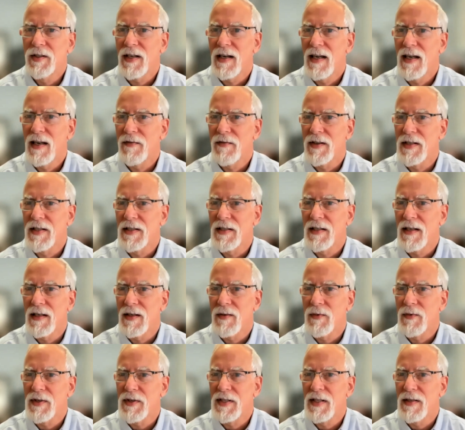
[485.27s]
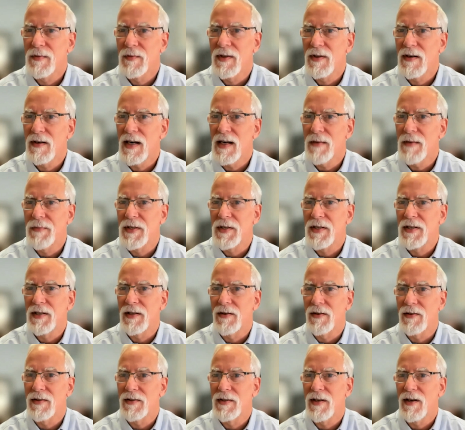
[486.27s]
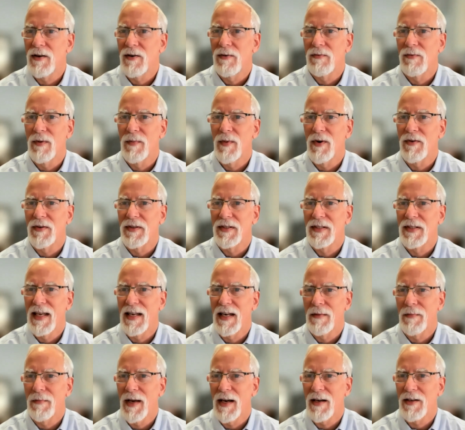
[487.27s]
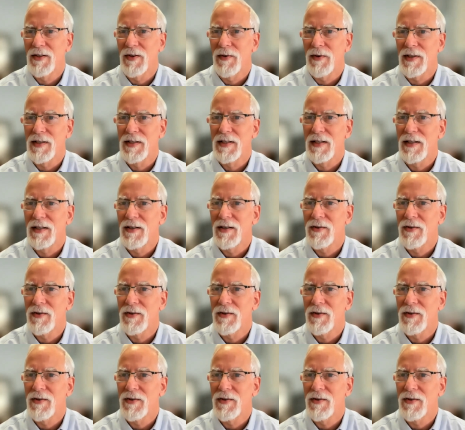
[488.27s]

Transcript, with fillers: I have a son with similar episodes. Oh, Ramona's getting back to us.